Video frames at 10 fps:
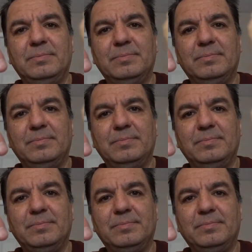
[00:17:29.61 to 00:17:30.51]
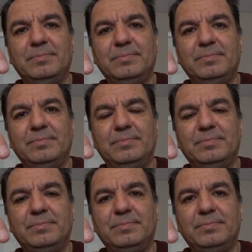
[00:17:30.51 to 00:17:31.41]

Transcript: Nobody speaks.